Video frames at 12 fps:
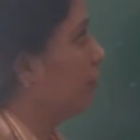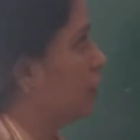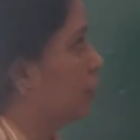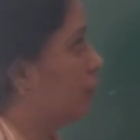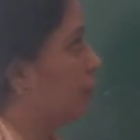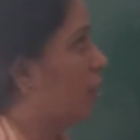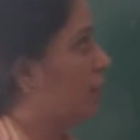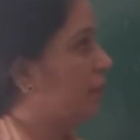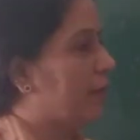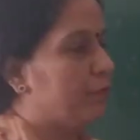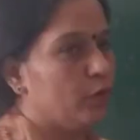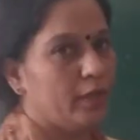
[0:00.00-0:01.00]
first of all we
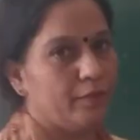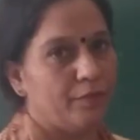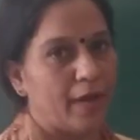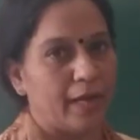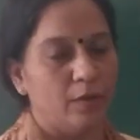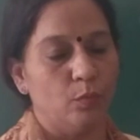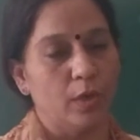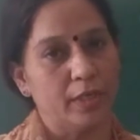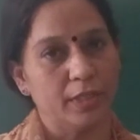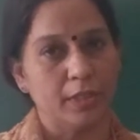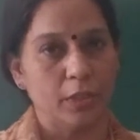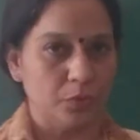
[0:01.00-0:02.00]
have to define what
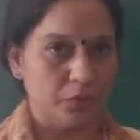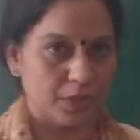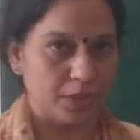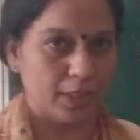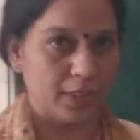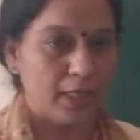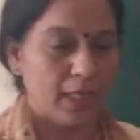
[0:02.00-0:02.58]
is nutrition.